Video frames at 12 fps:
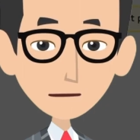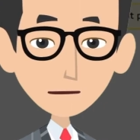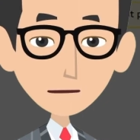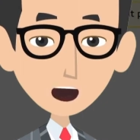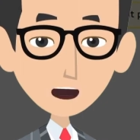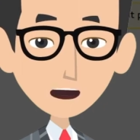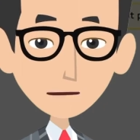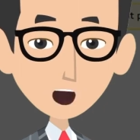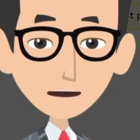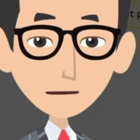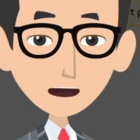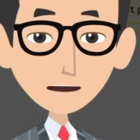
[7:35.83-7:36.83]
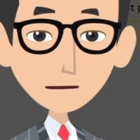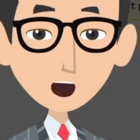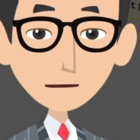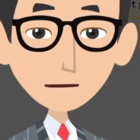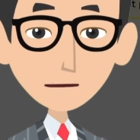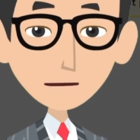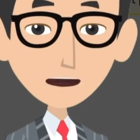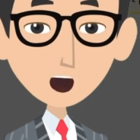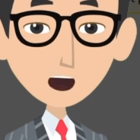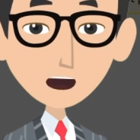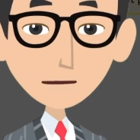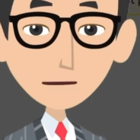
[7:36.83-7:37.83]
necessary corrective
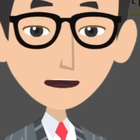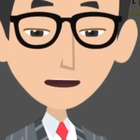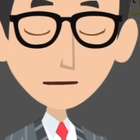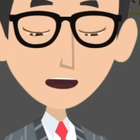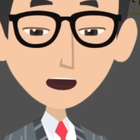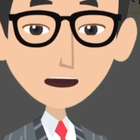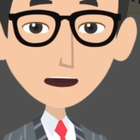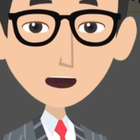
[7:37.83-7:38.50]
and or preventive